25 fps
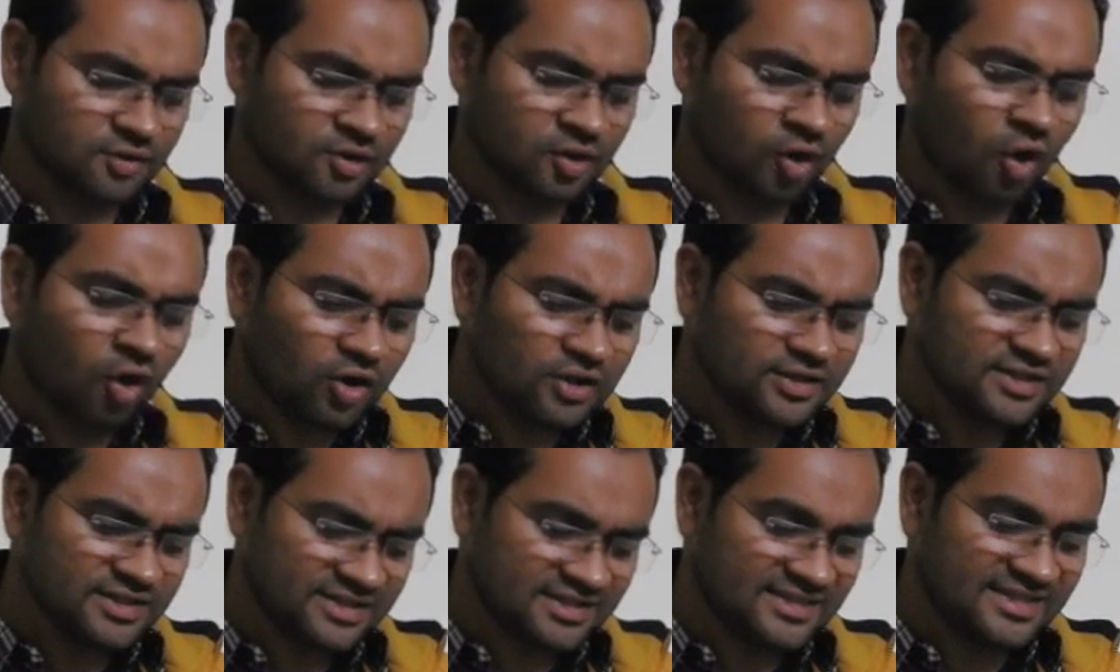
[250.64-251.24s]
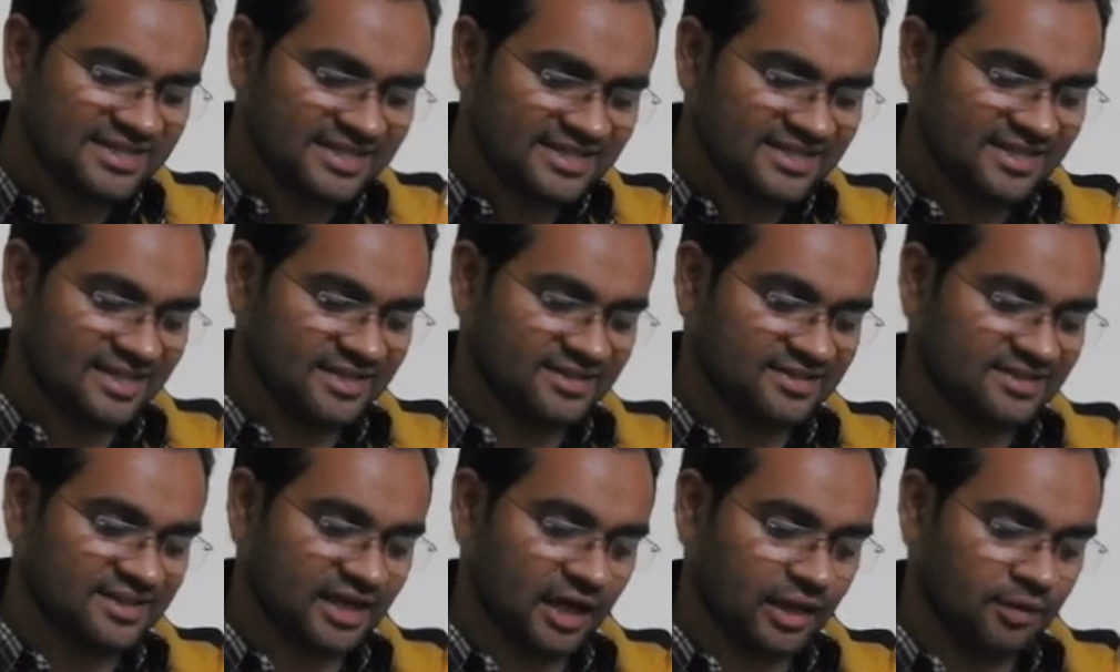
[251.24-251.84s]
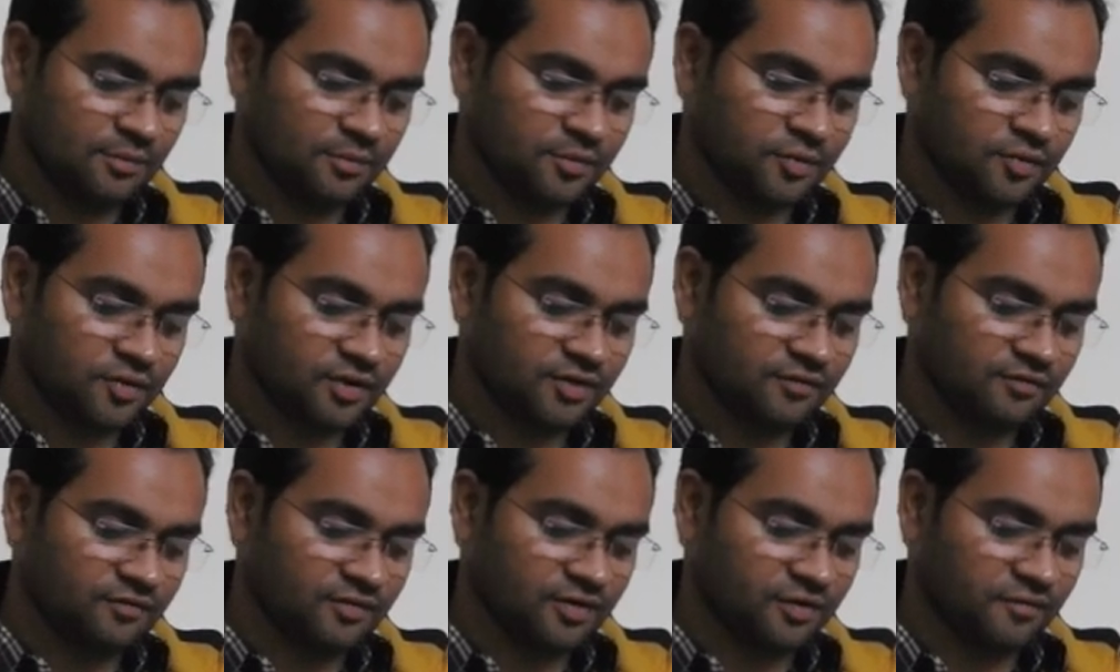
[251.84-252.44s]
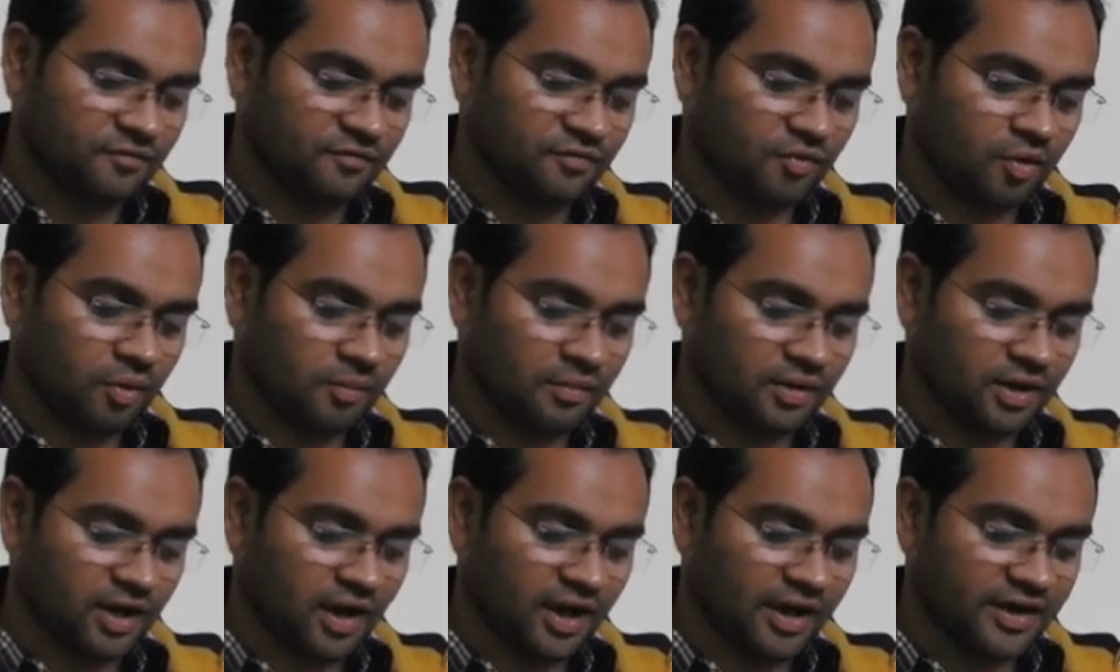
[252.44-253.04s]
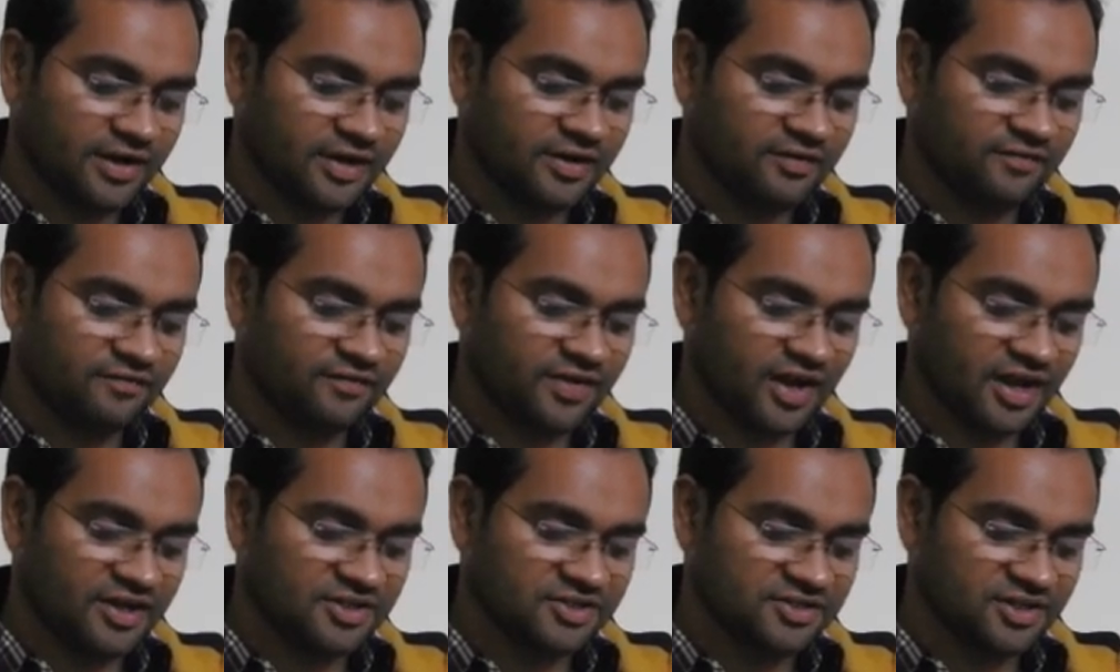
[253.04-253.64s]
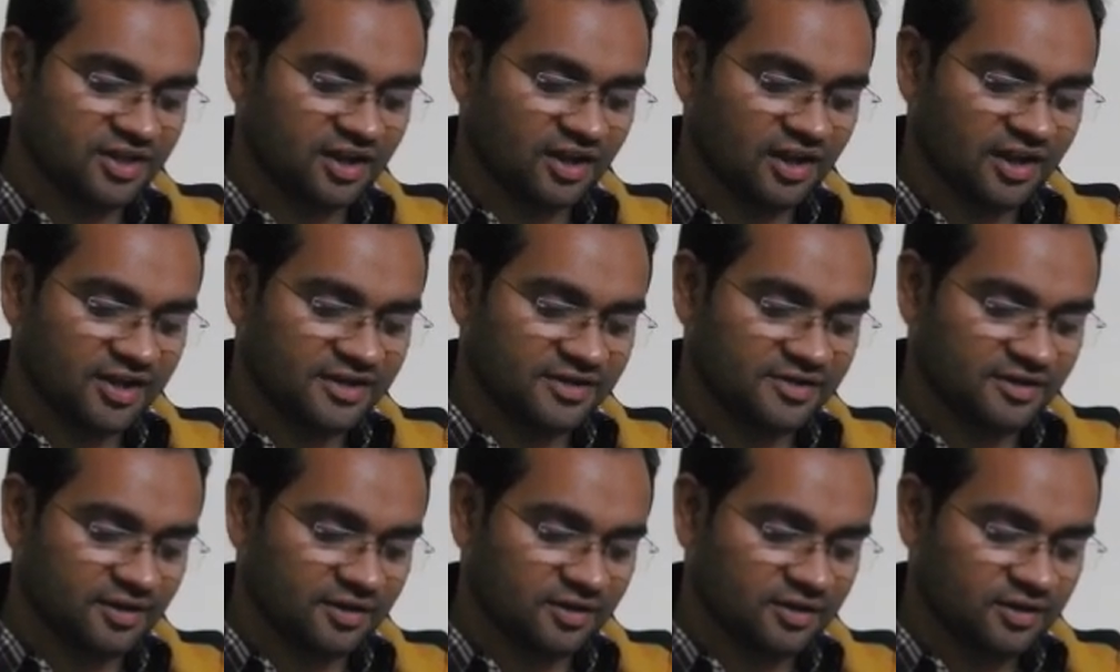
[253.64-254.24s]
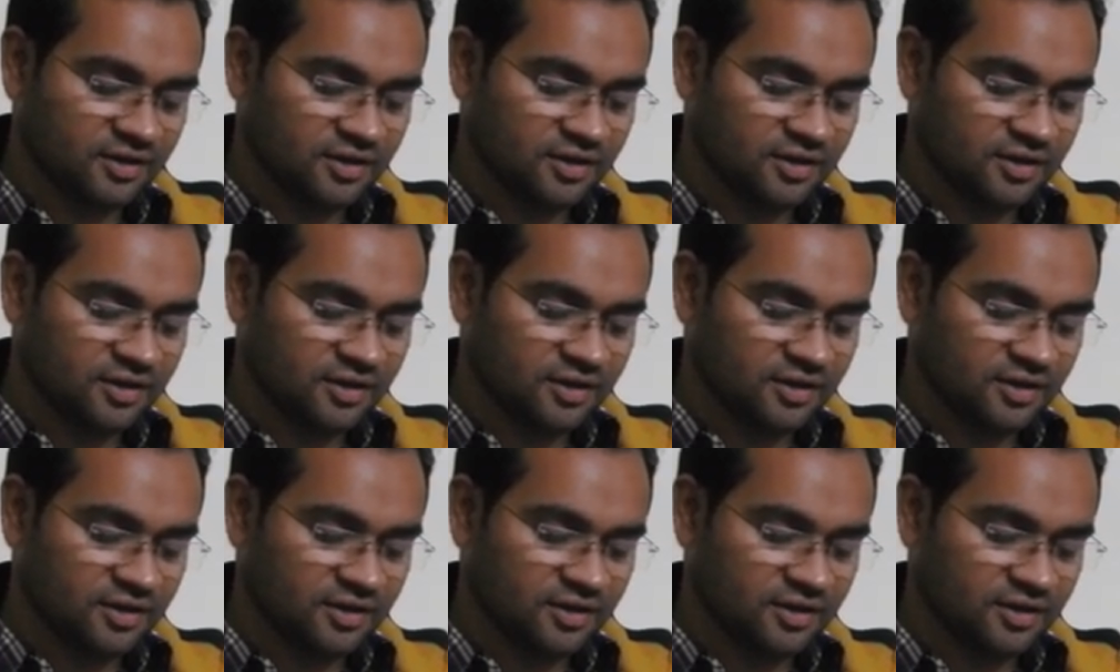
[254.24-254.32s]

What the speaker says: All these details help to confirm formal identification later.